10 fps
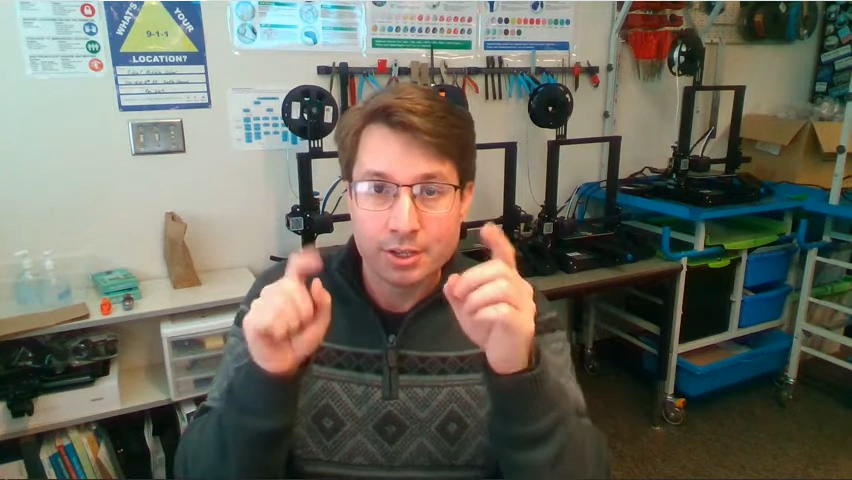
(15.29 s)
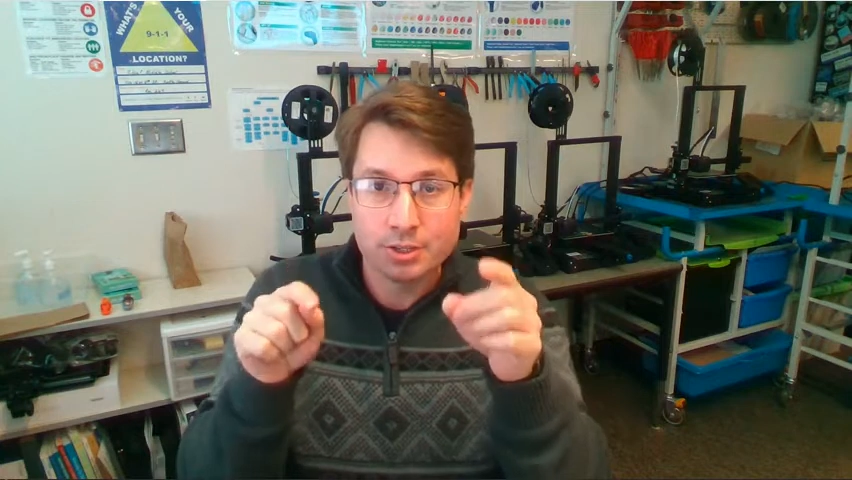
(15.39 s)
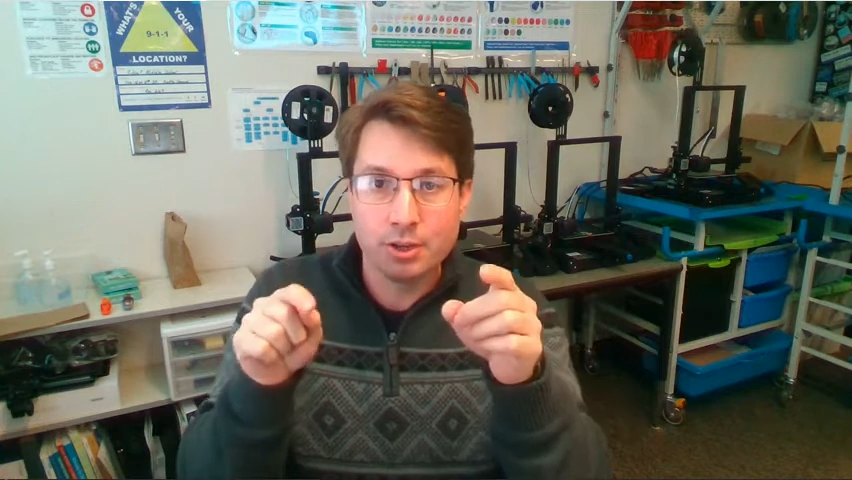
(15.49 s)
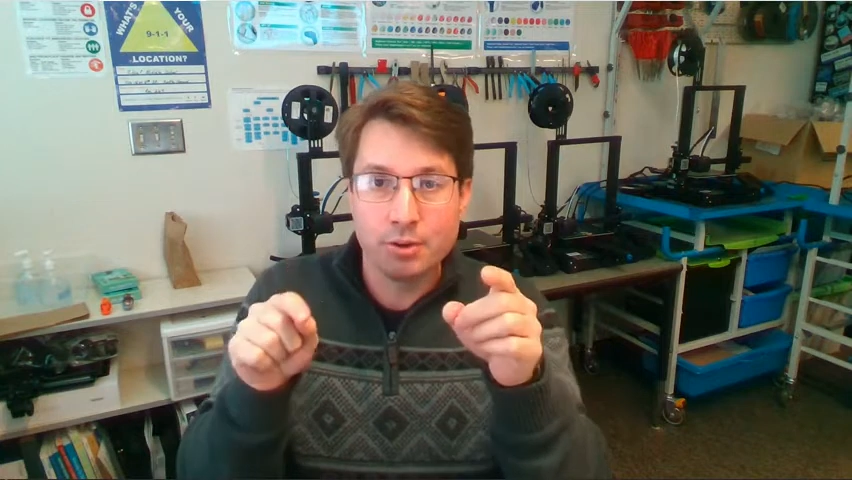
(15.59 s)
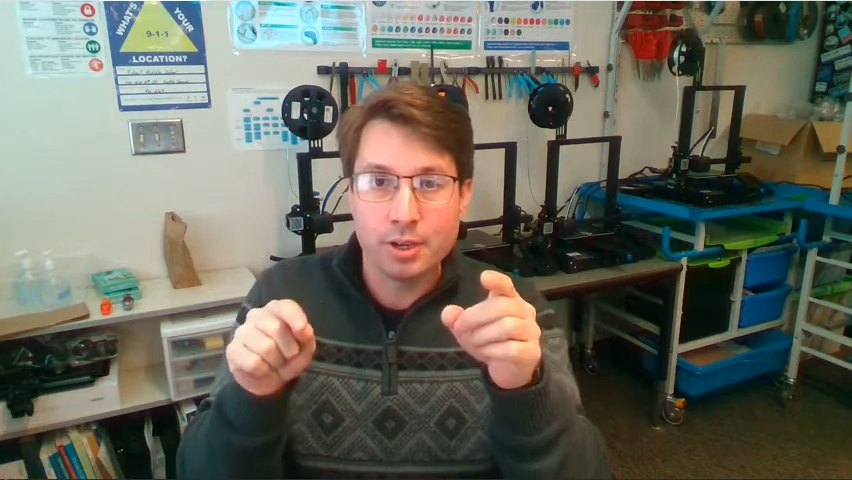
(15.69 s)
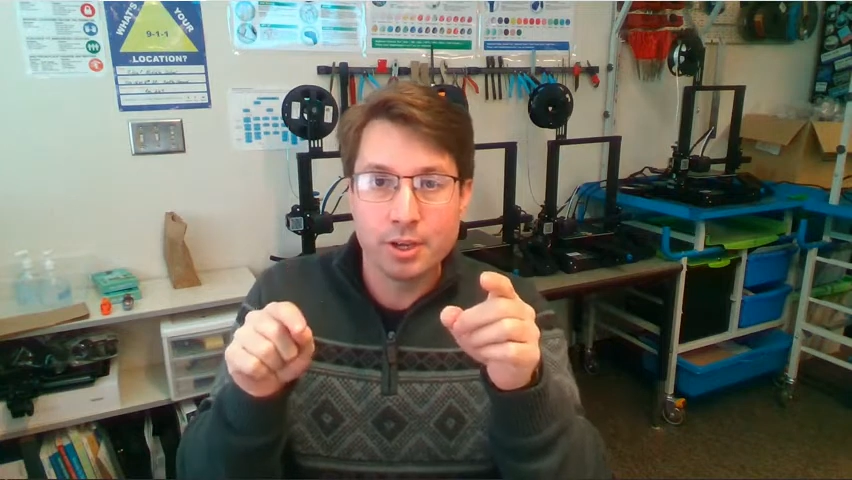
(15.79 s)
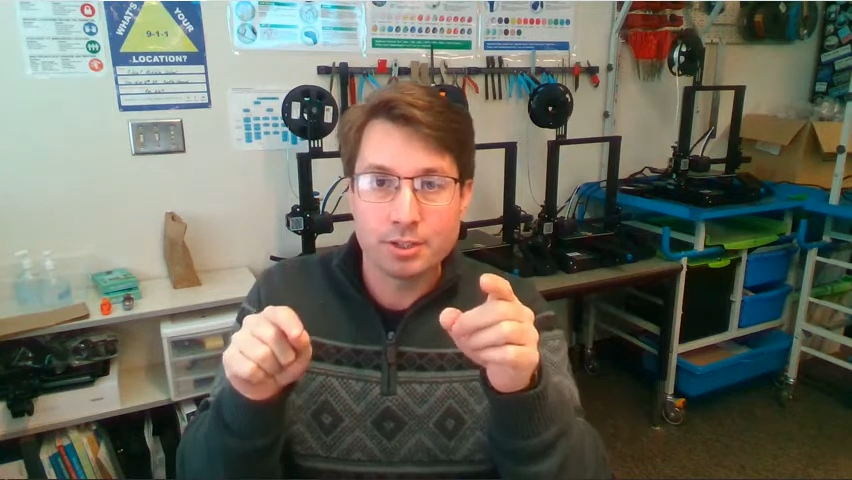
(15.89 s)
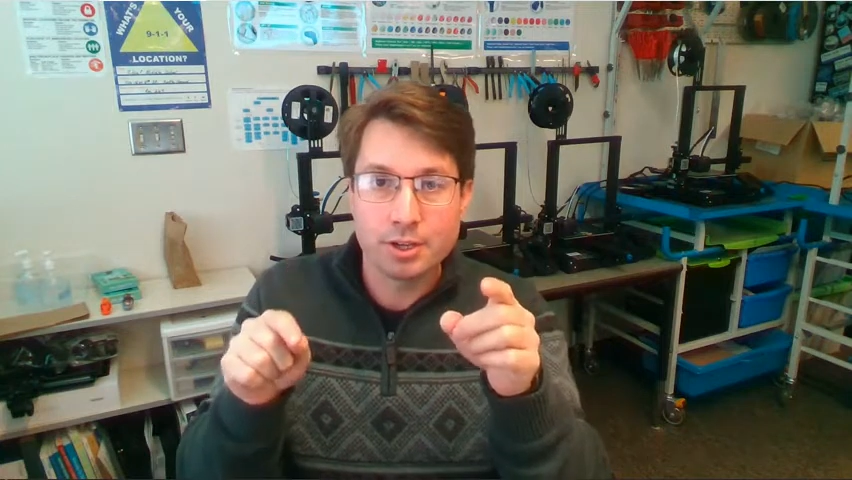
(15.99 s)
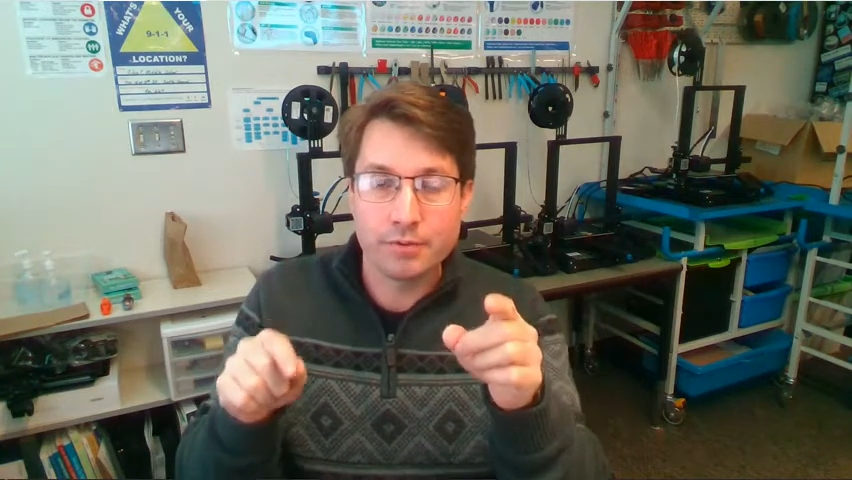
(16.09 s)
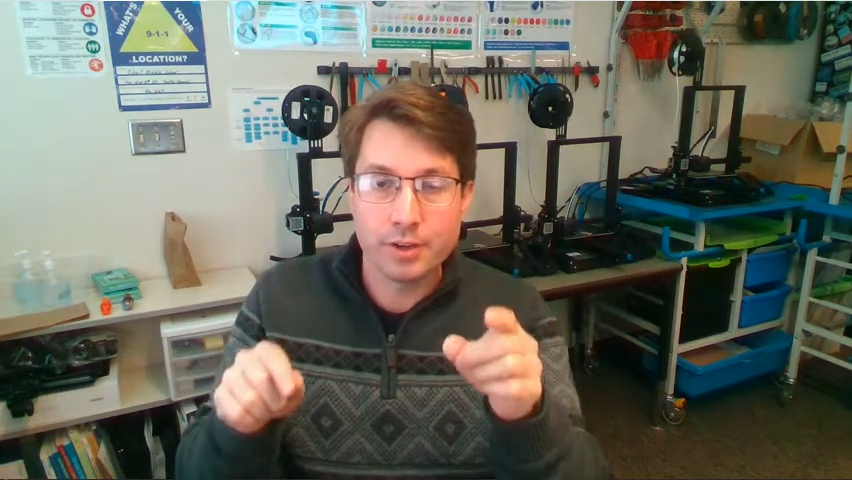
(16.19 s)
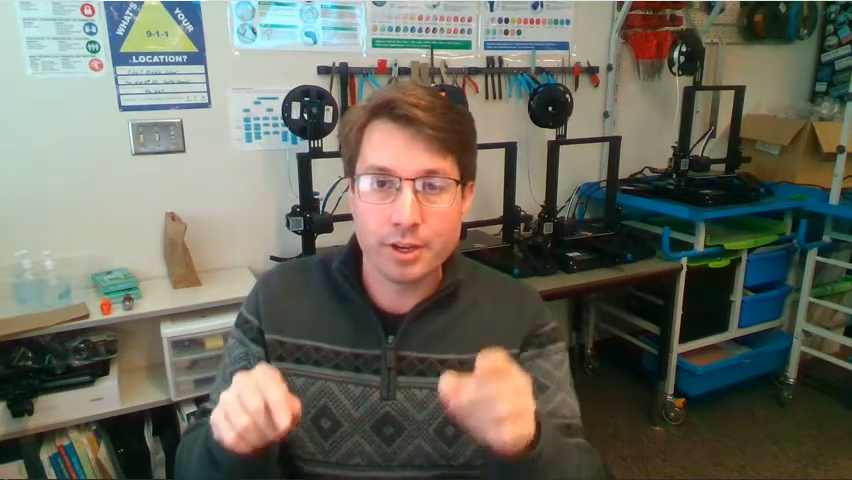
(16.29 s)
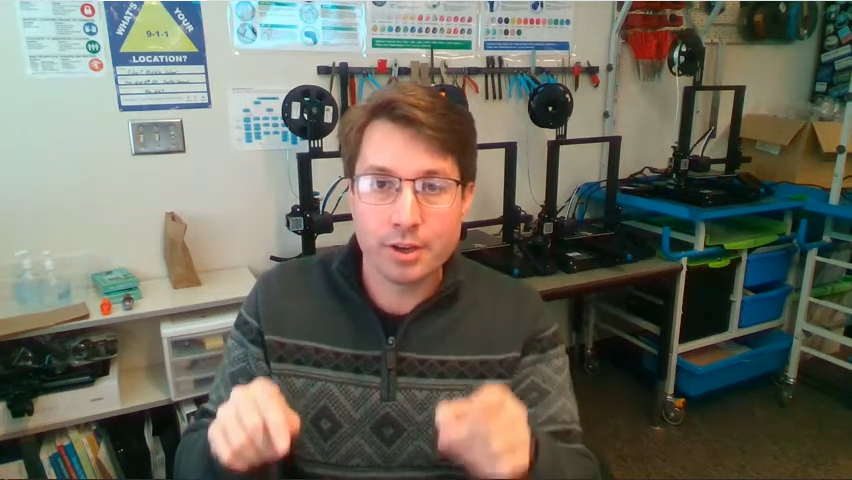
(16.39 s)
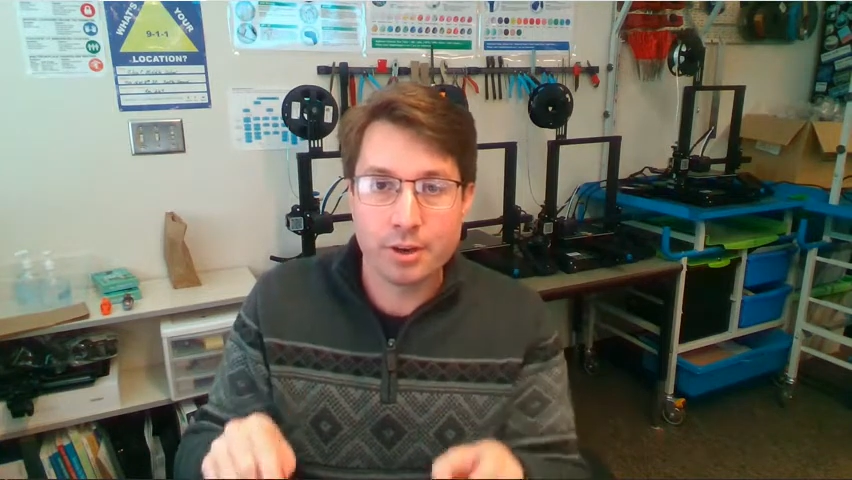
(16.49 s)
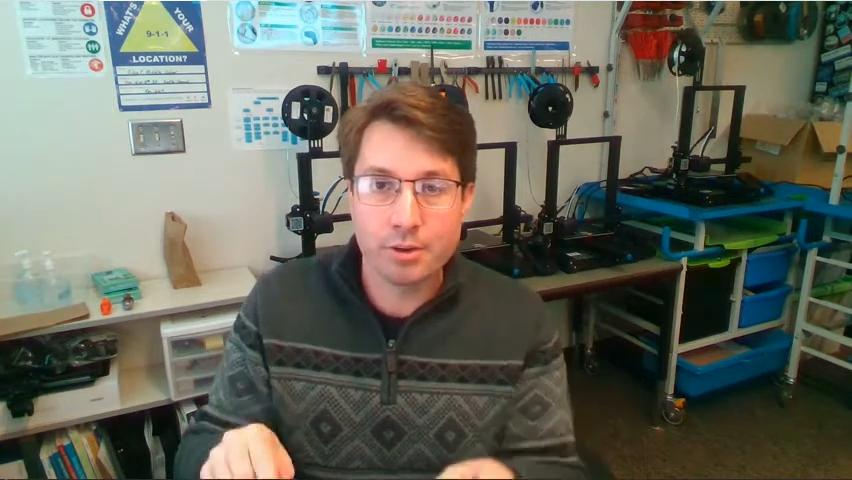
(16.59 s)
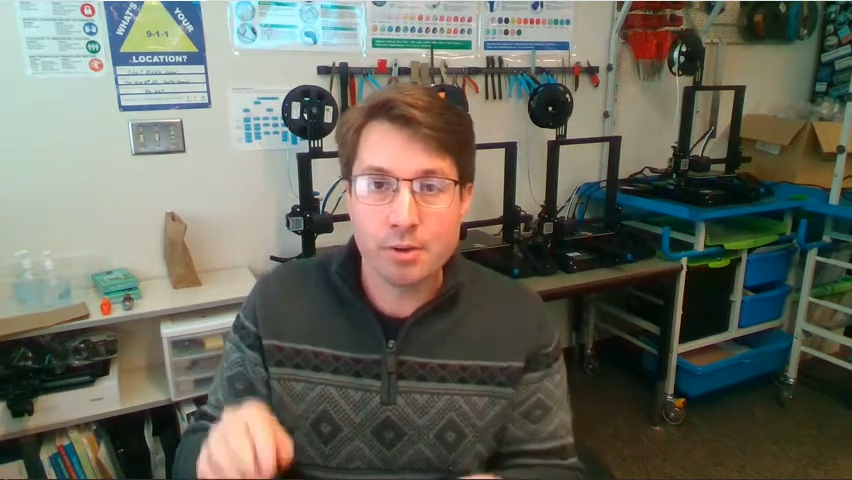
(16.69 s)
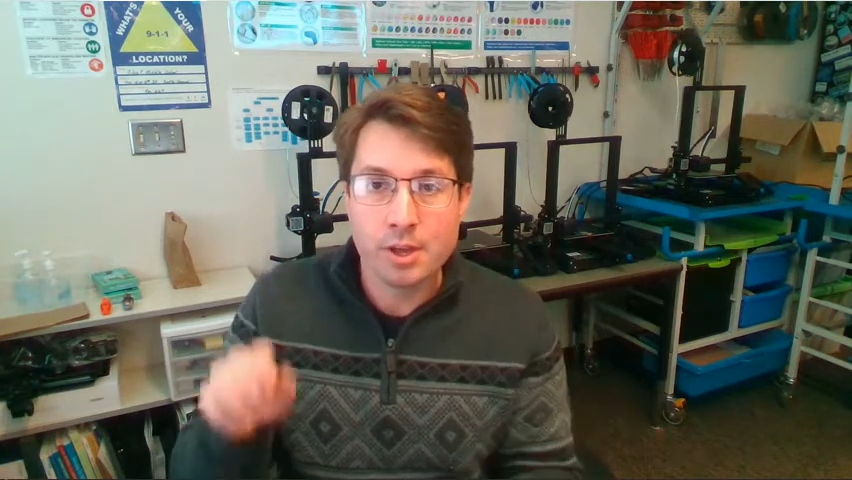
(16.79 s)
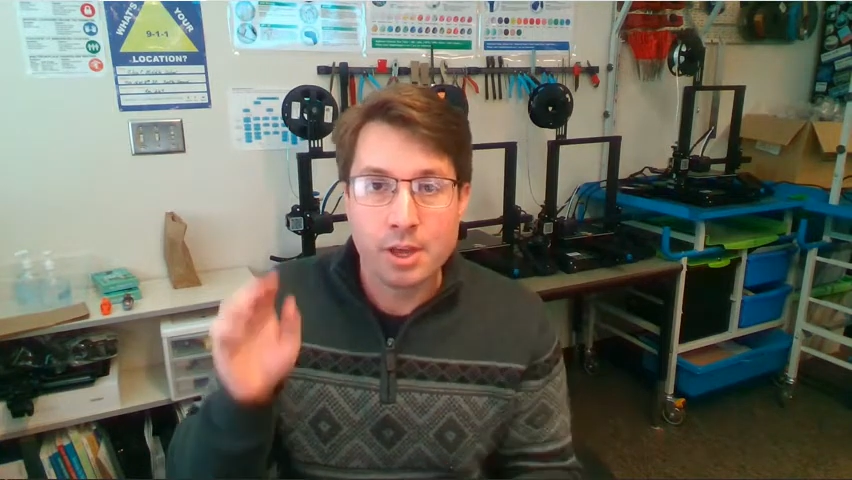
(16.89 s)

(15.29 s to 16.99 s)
So here's our video.